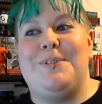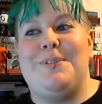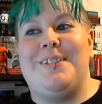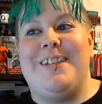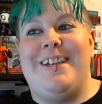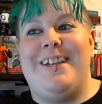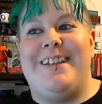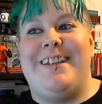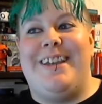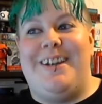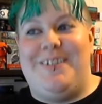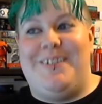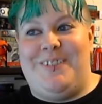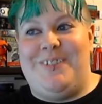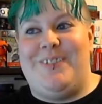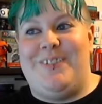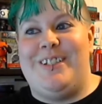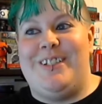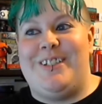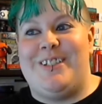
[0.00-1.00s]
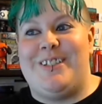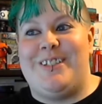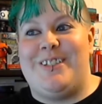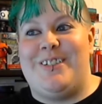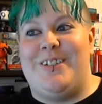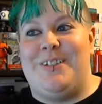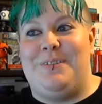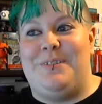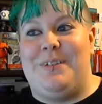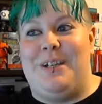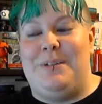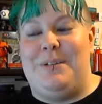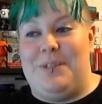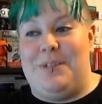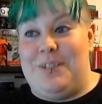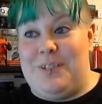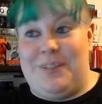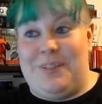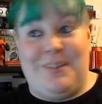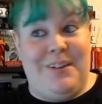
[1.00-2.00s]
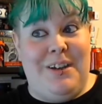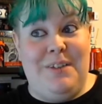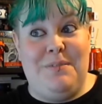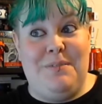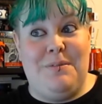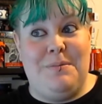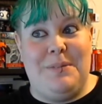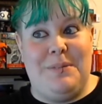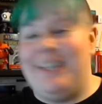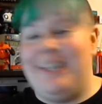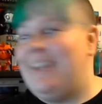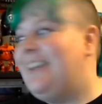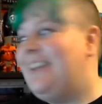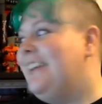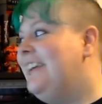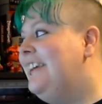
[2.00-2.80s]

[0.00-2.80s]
saying you have to finish it straight away, which is great for me.